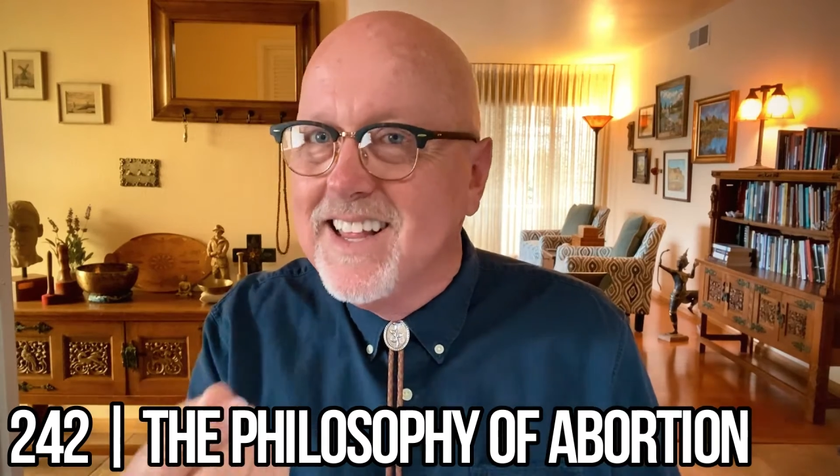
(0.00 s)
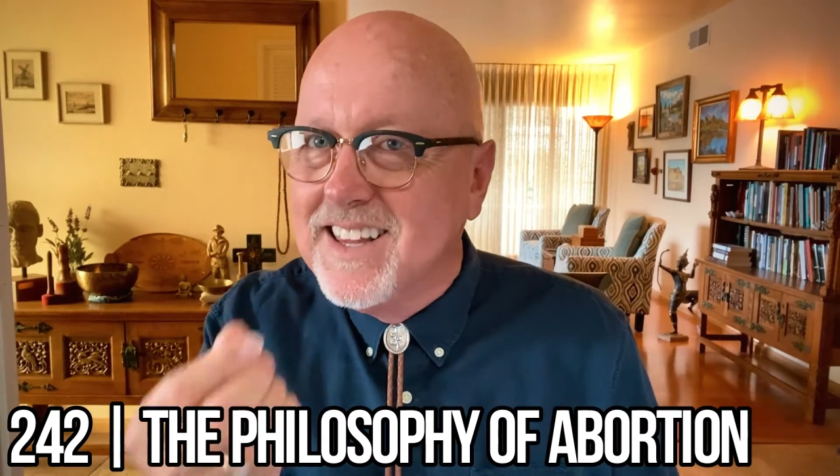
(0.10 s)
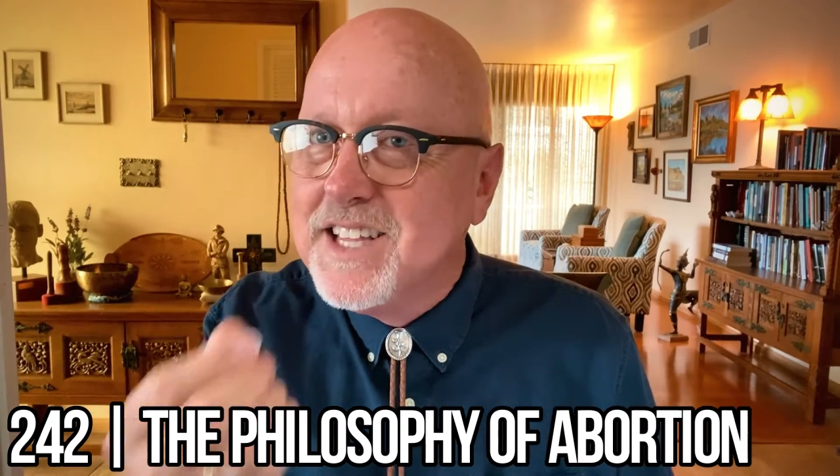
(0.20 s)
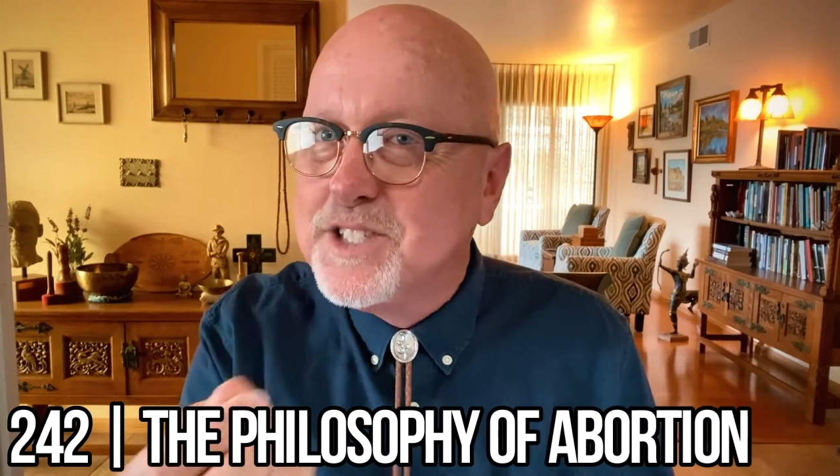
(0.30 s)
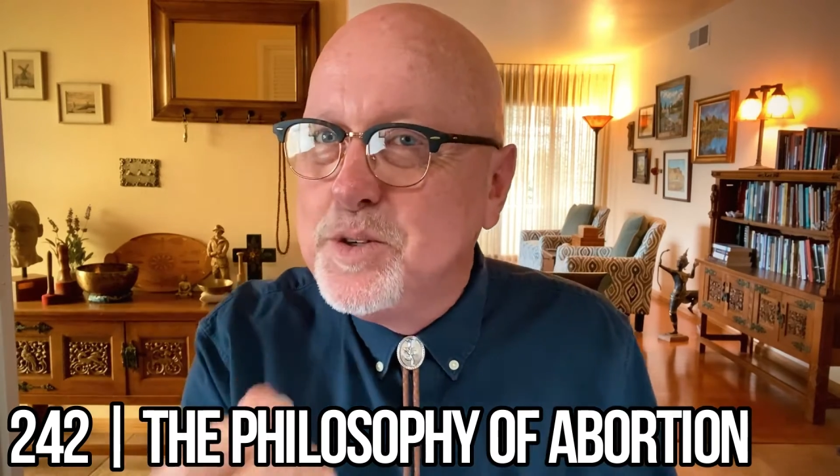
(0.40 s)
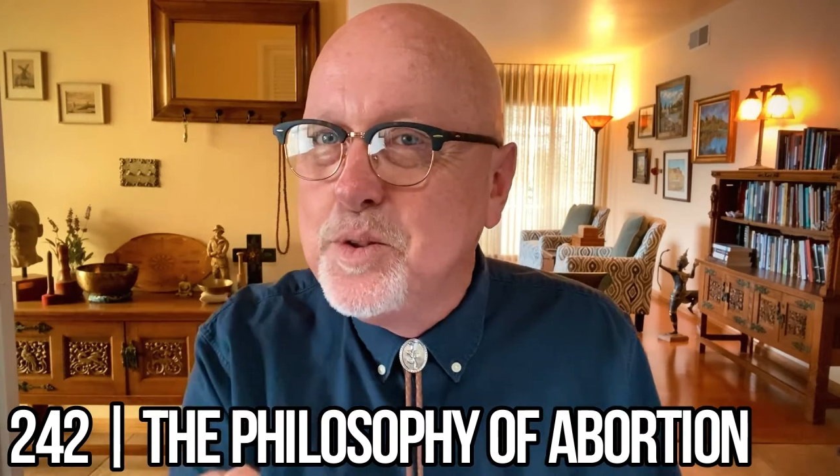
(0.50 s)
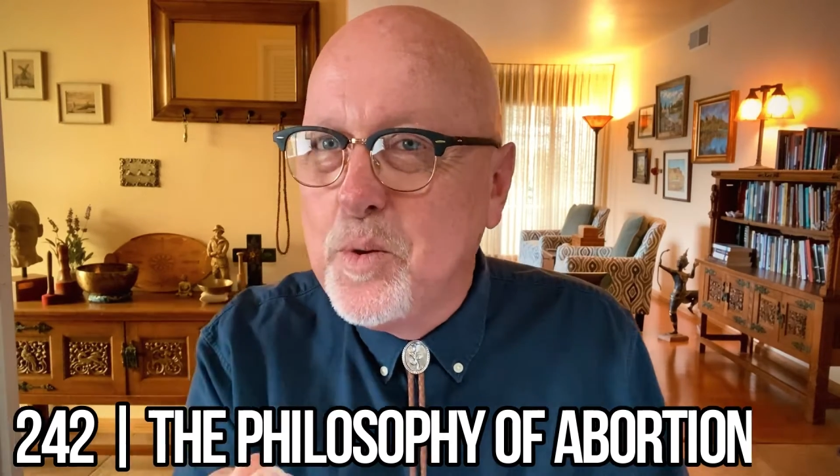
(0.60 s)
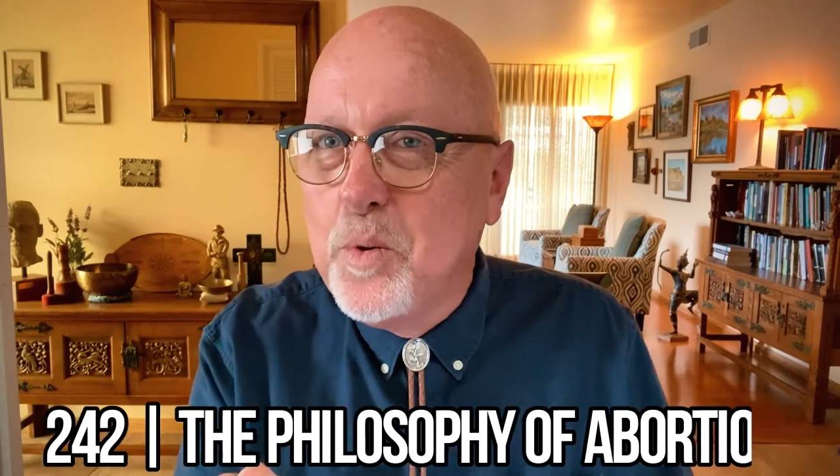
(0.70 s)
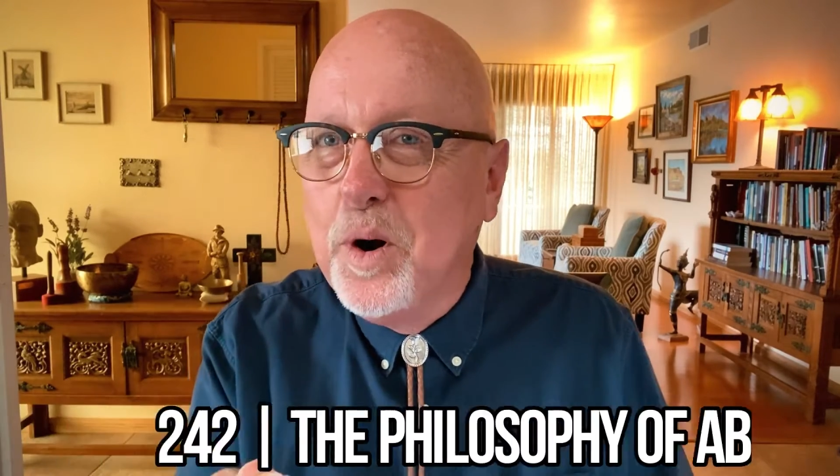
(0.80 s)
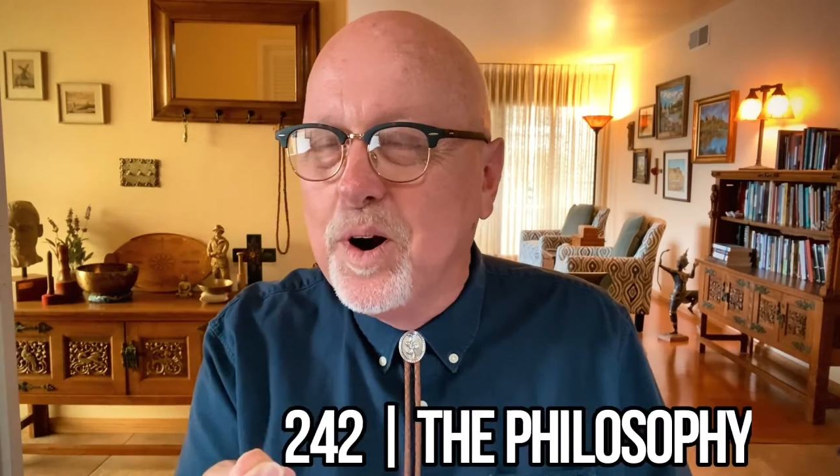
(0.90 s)
Let's do the
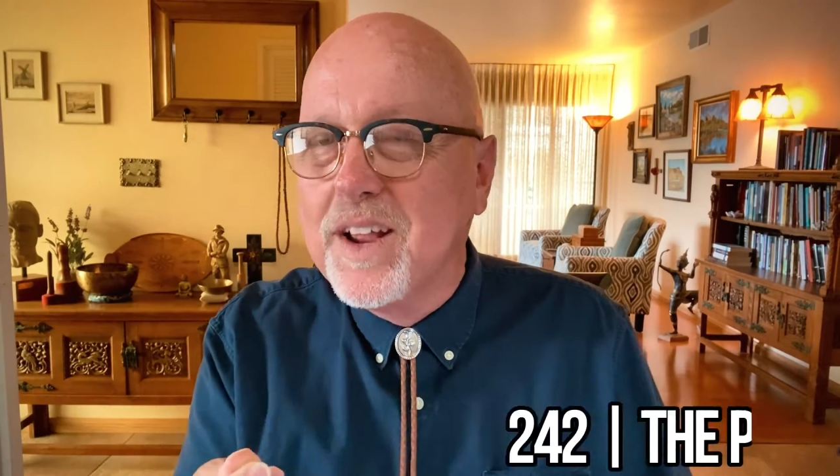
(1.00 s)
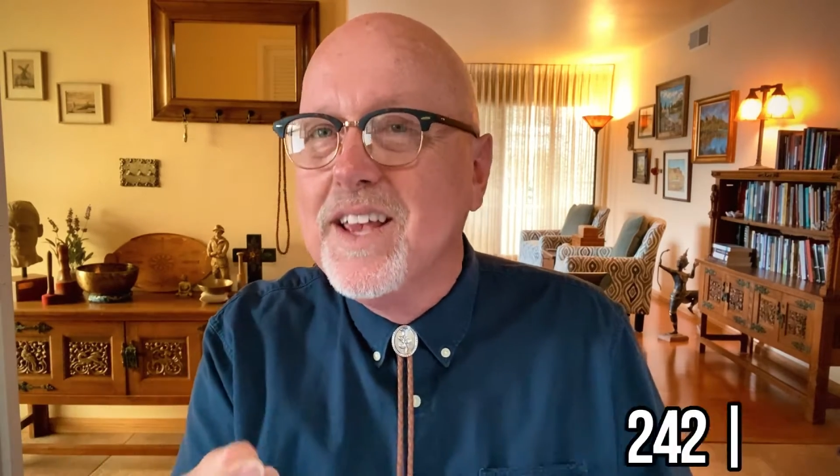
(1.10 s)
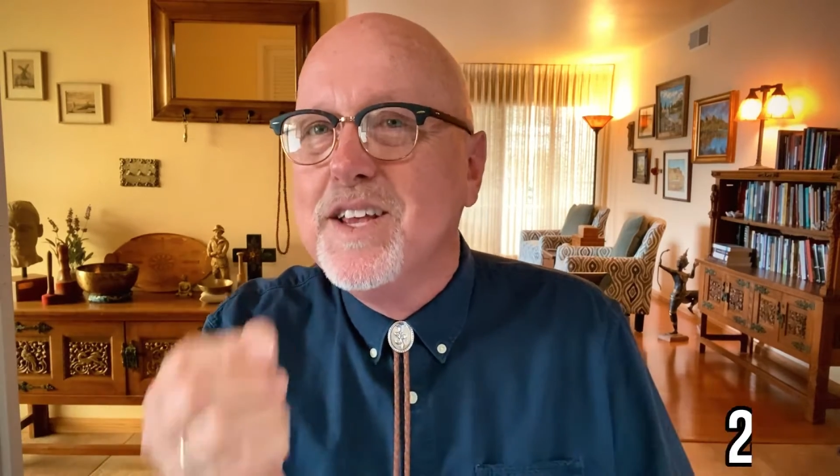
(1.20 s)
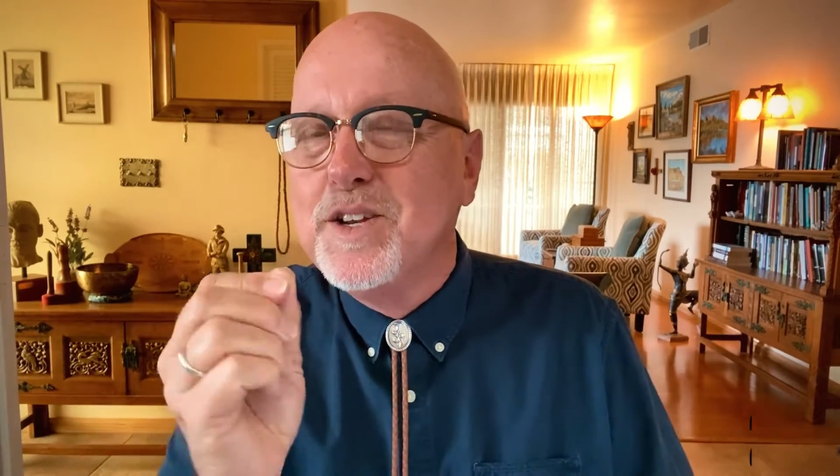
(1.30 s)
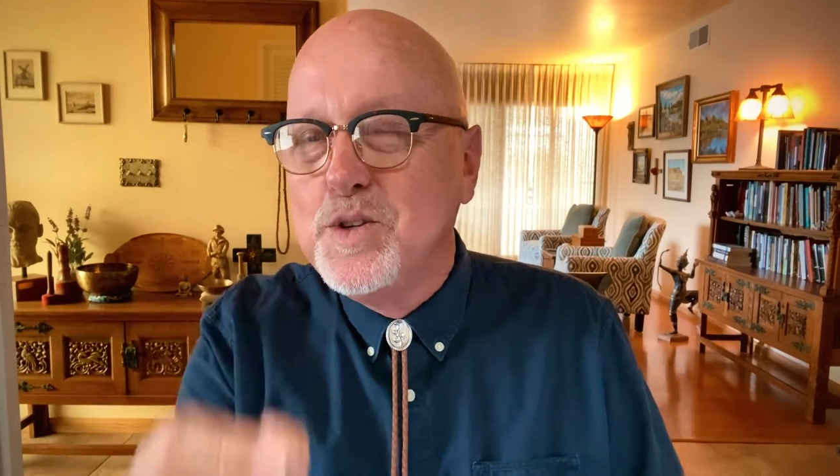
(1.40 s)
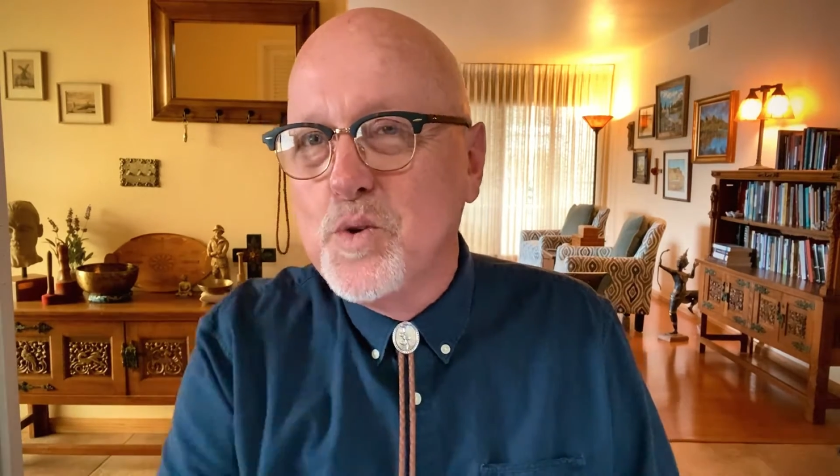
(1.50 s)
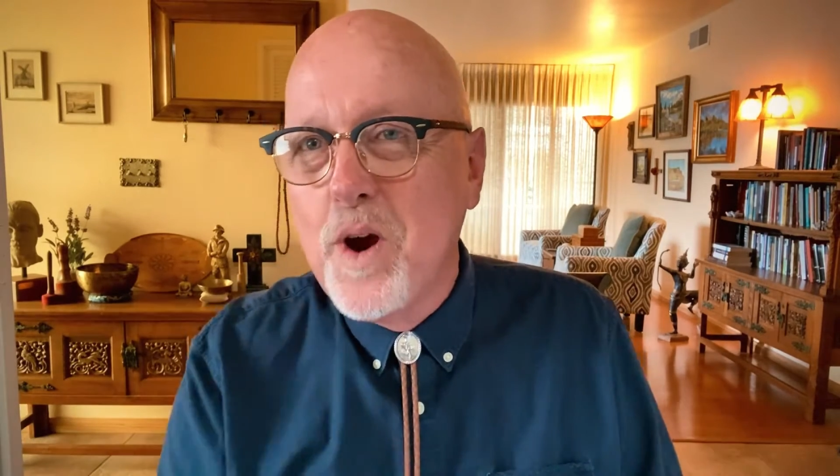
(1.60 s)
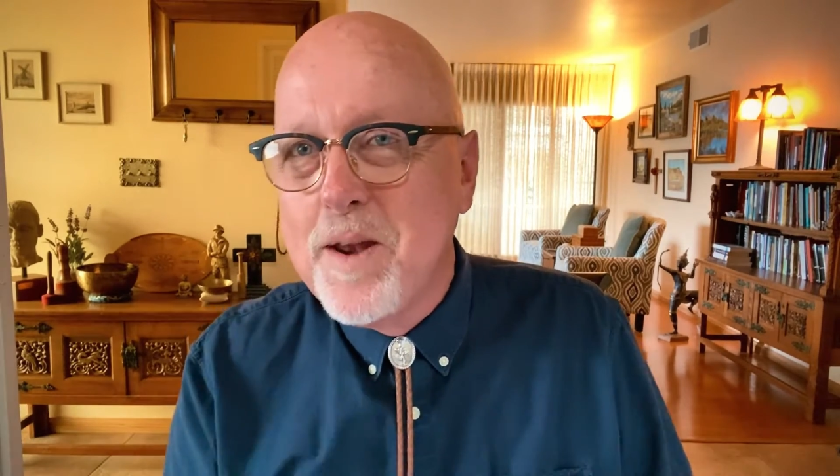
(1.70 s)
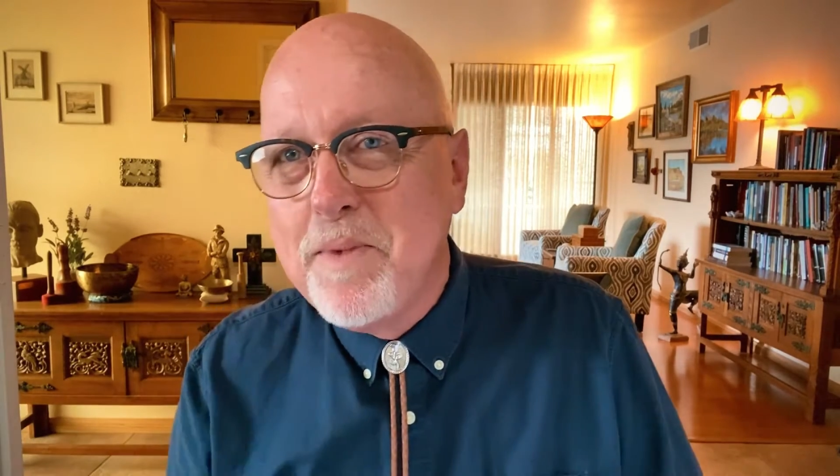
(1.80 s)
work. Join